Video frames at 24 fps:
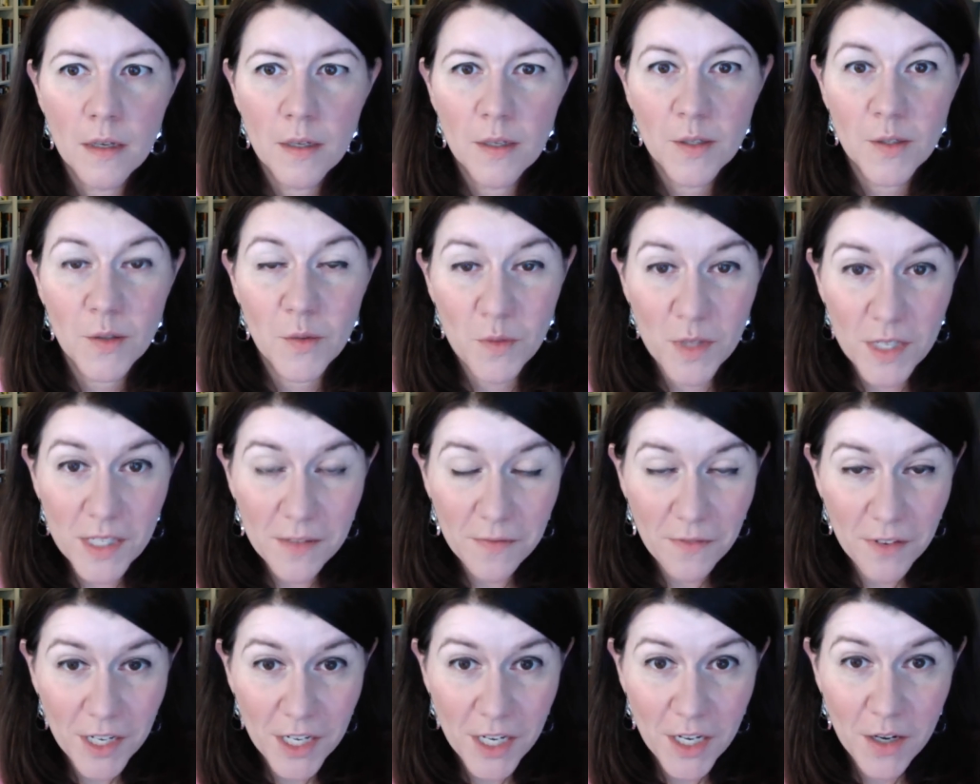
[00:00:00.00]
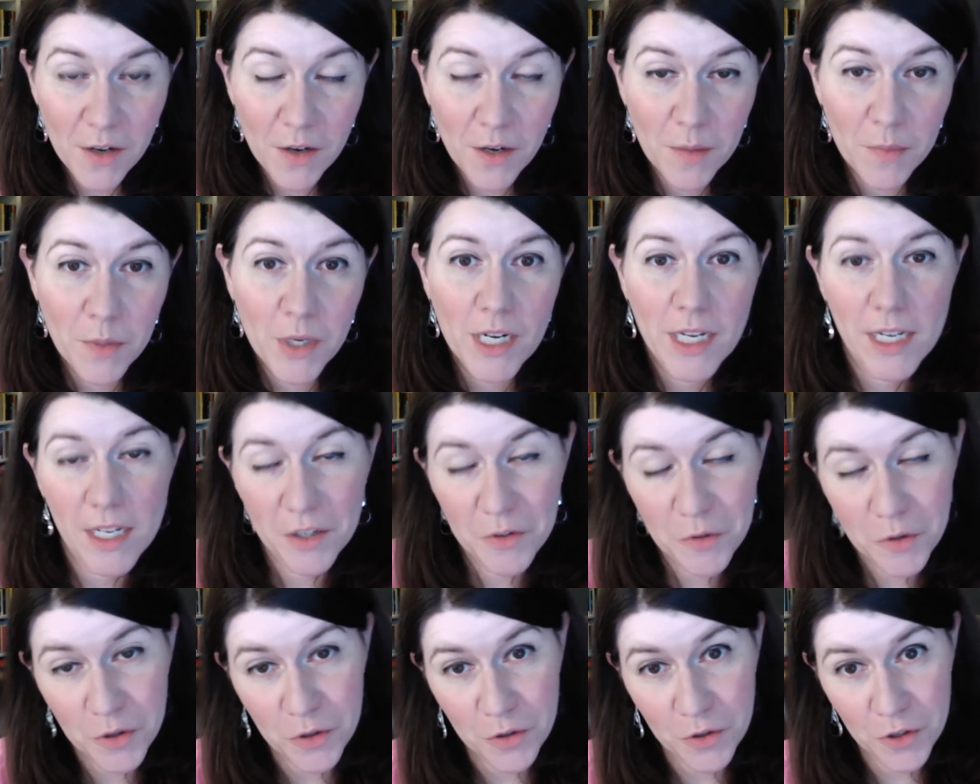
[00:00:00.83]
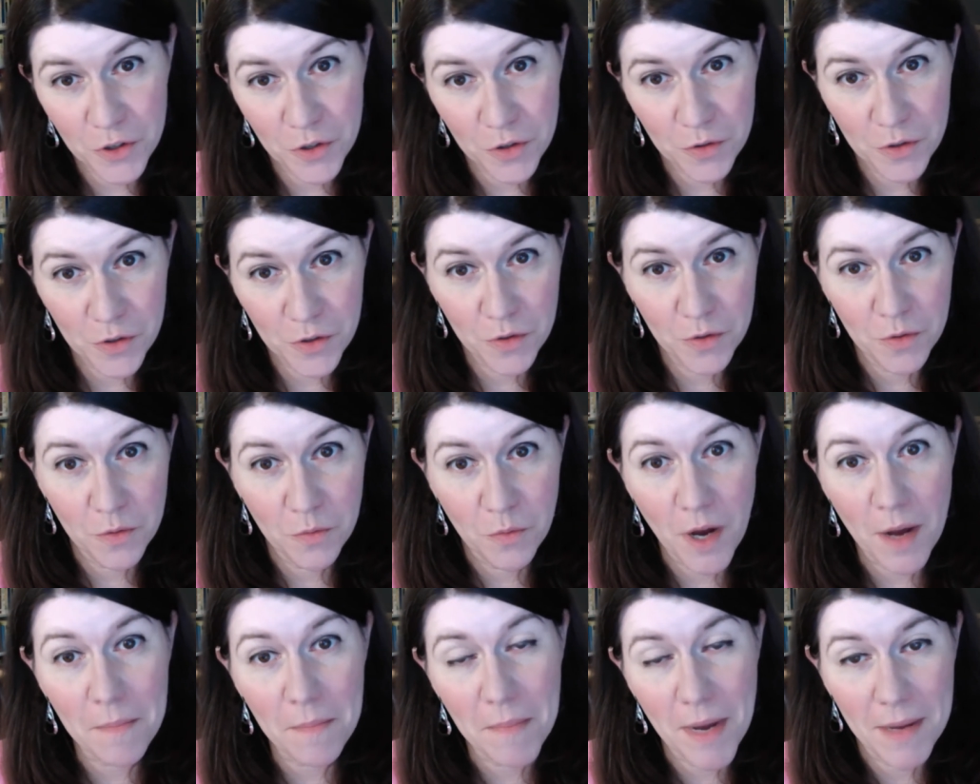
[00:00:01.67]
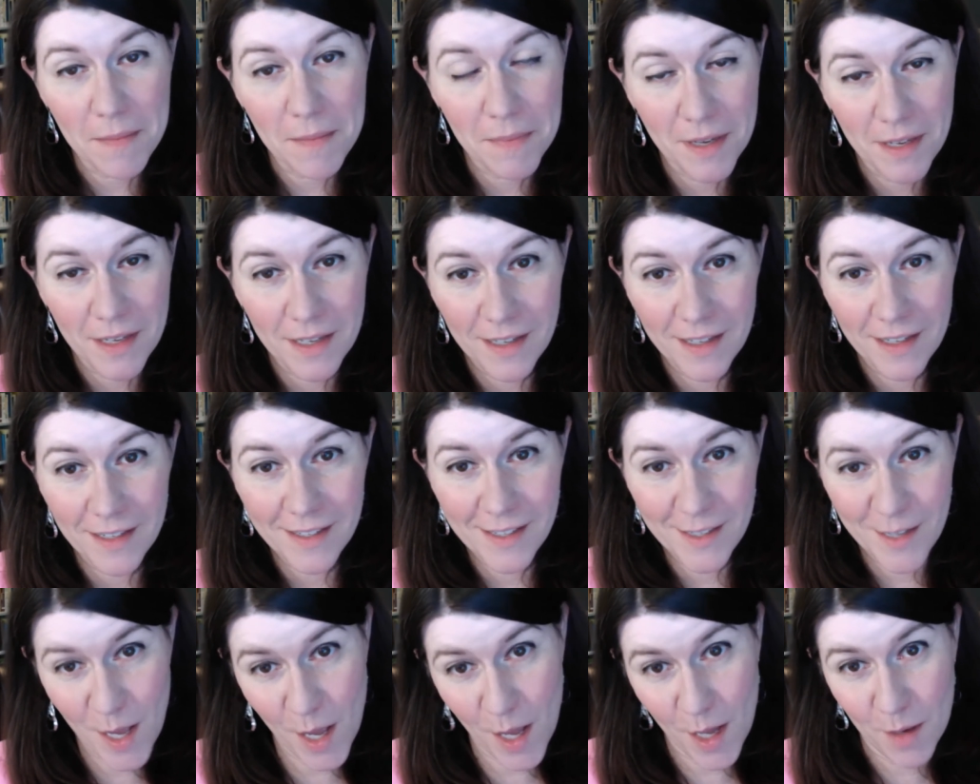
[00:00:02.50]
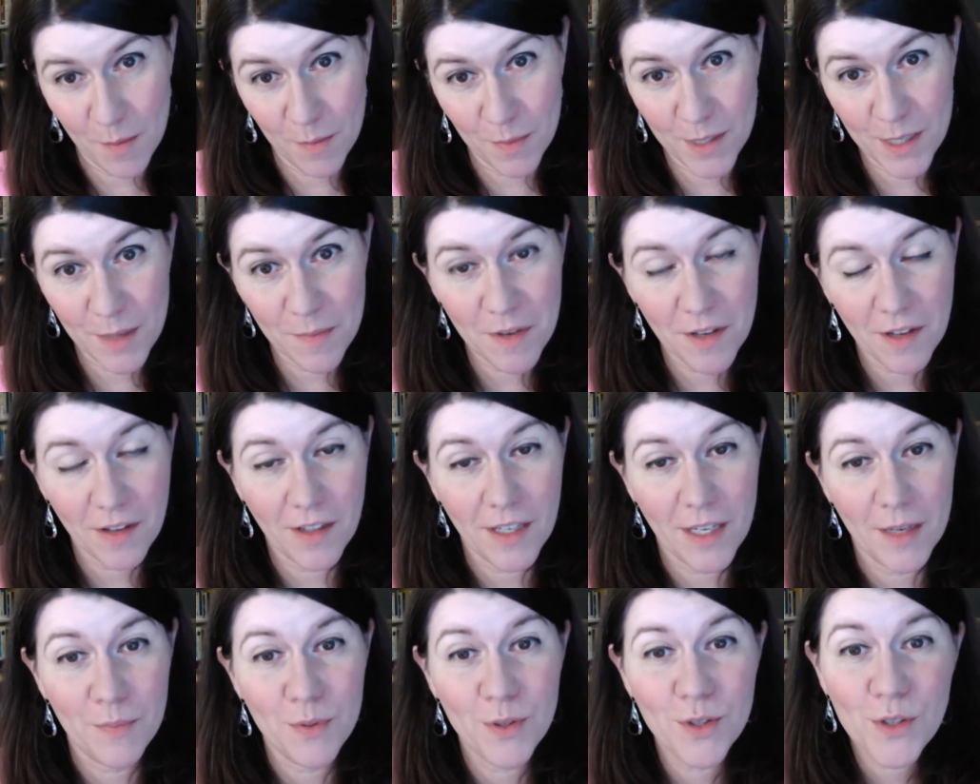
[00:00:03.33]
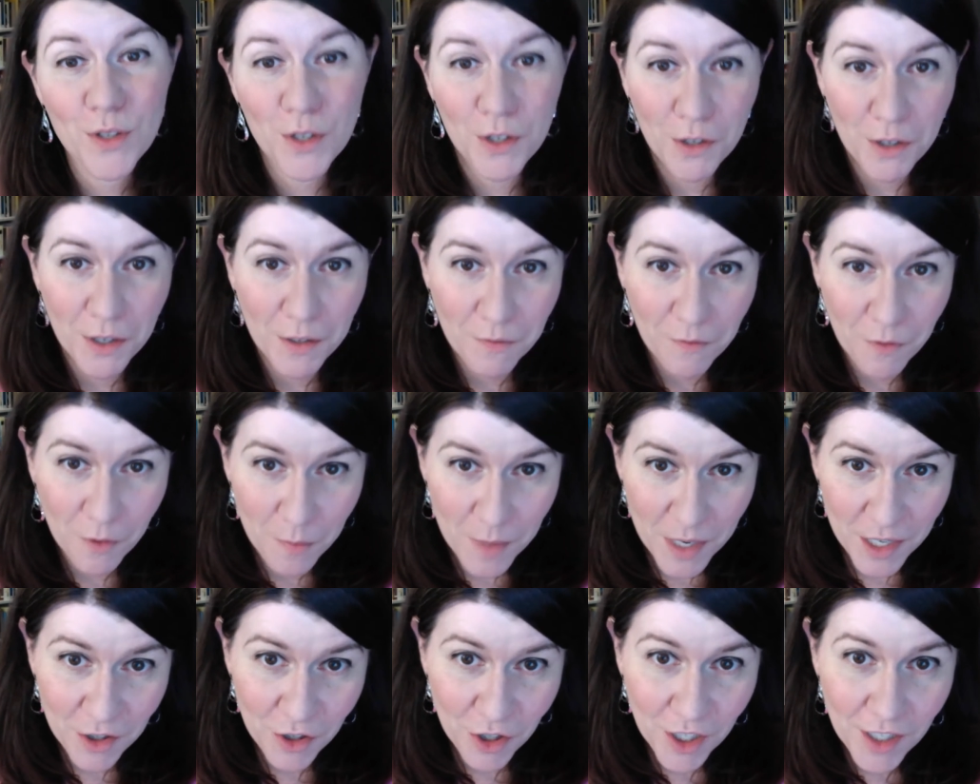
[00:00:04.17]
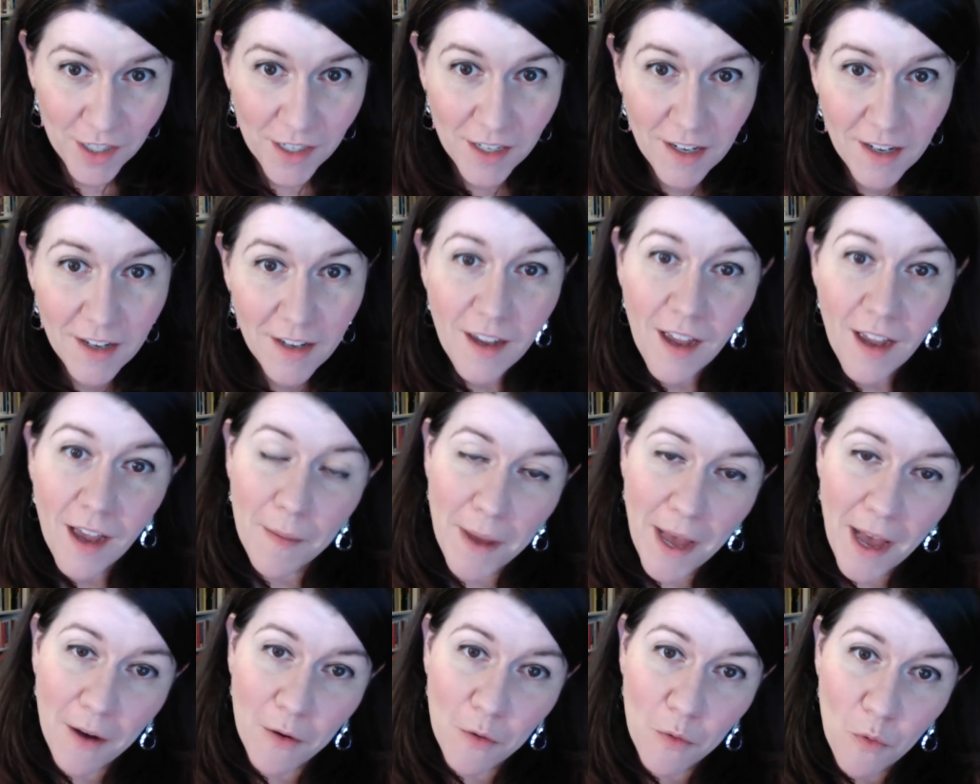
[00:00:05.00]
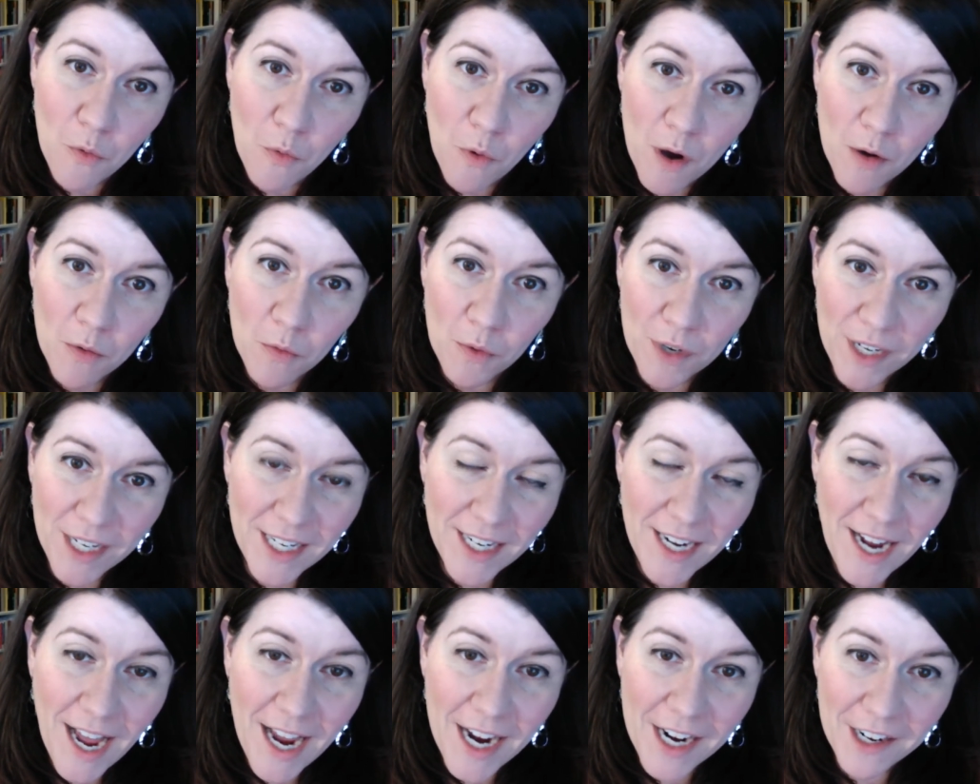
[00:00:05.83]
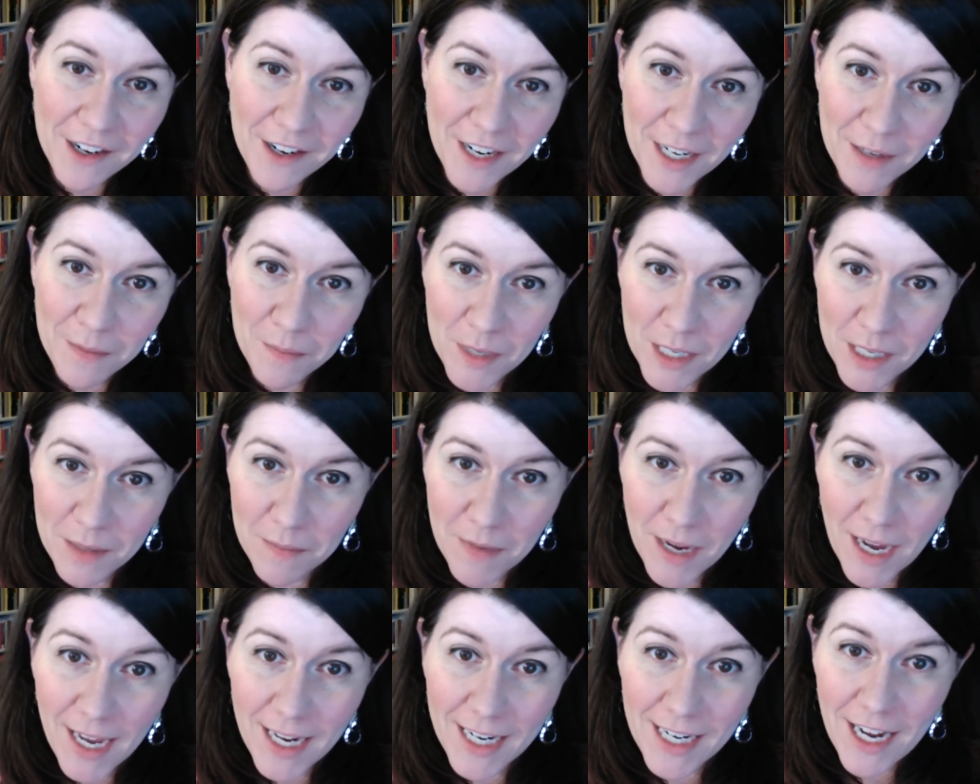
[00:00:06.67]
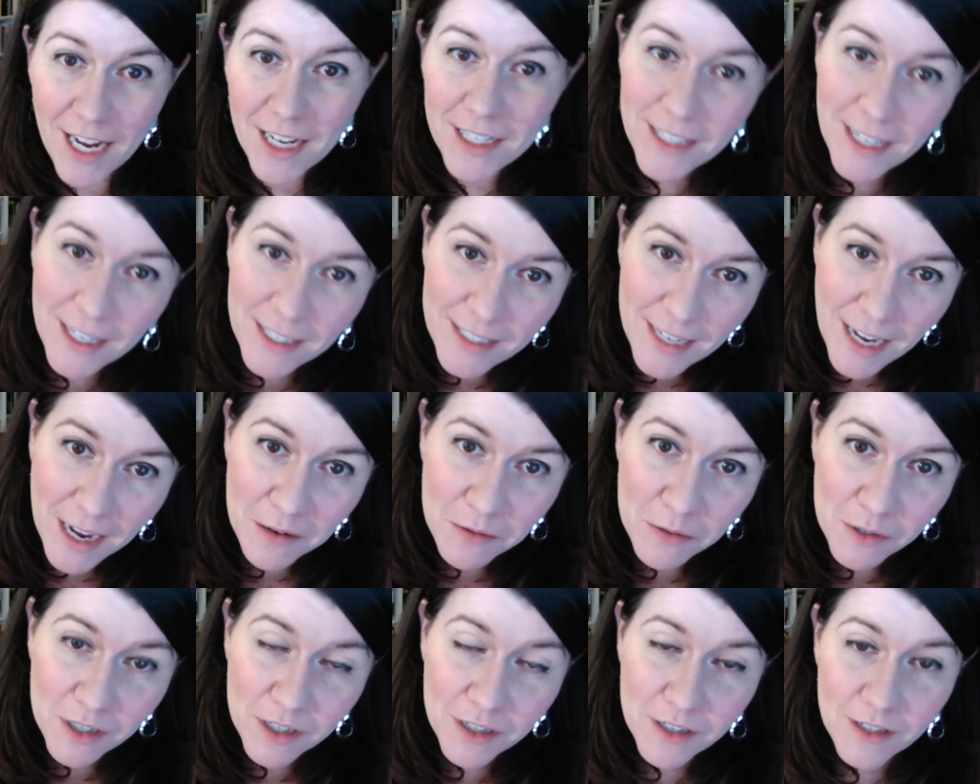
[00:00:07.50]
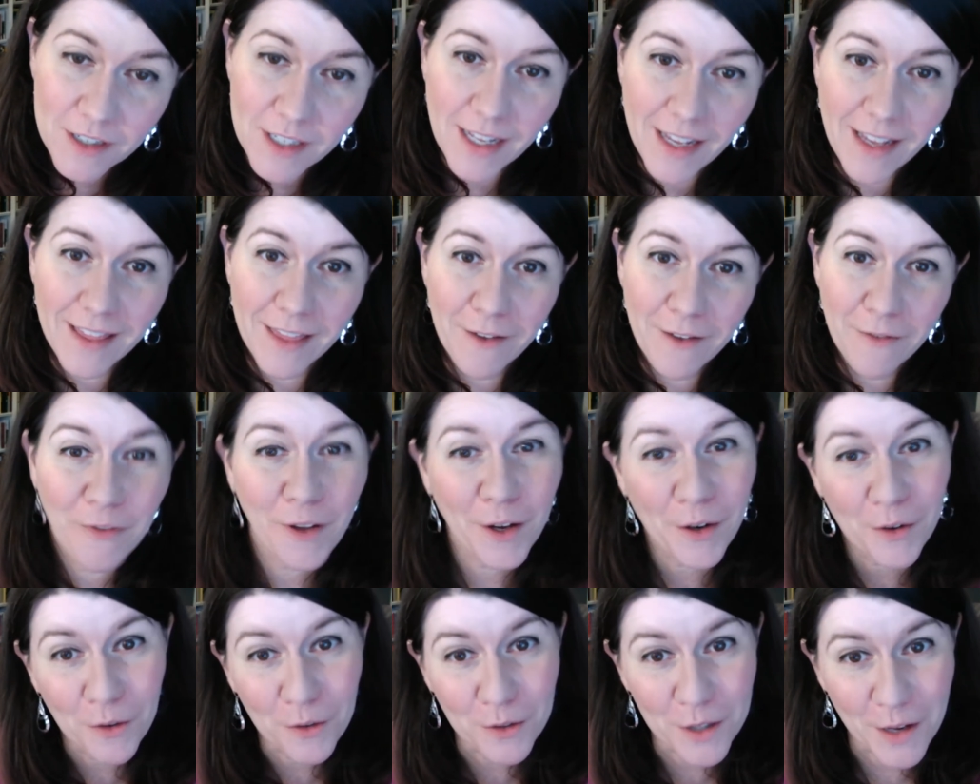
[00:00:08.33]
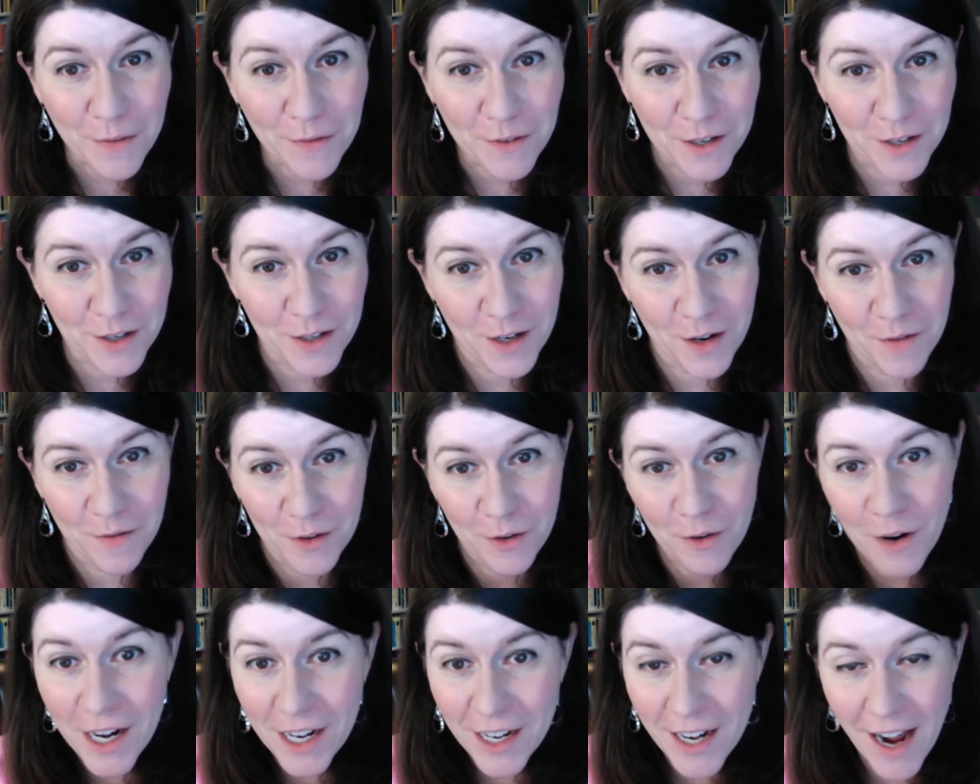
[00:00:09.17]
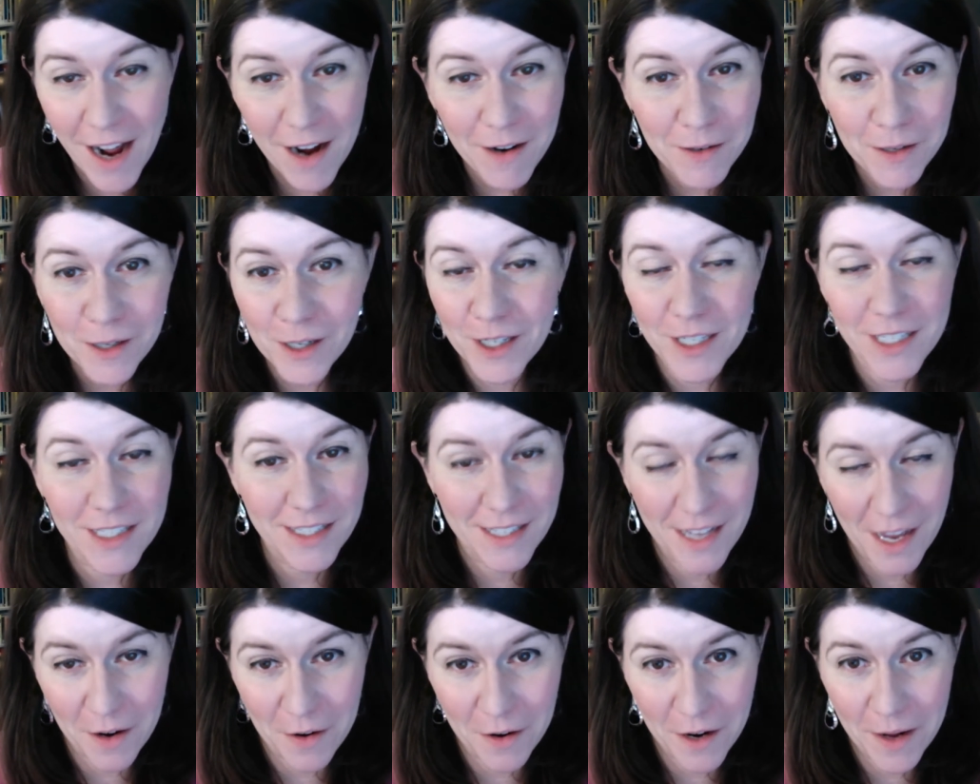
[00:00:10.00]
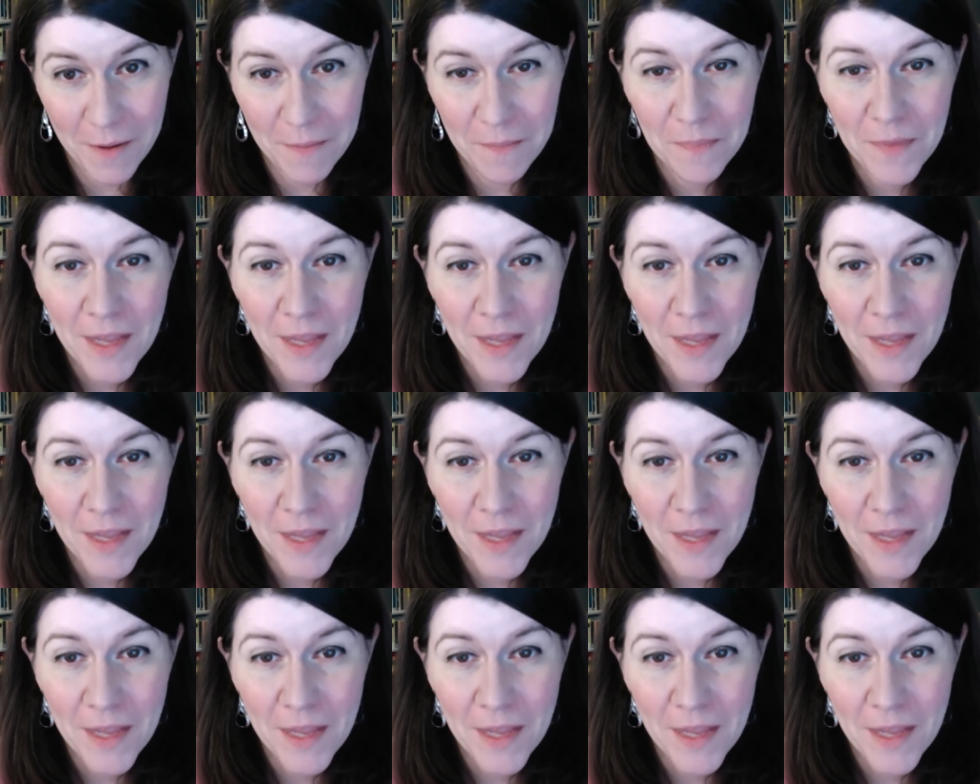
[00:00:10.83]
So in this video, I'm going to introduce you to what might be some seemingly obscure information about what we in higher ed mean by contact hours, and the federal definition of a credit hour, etc.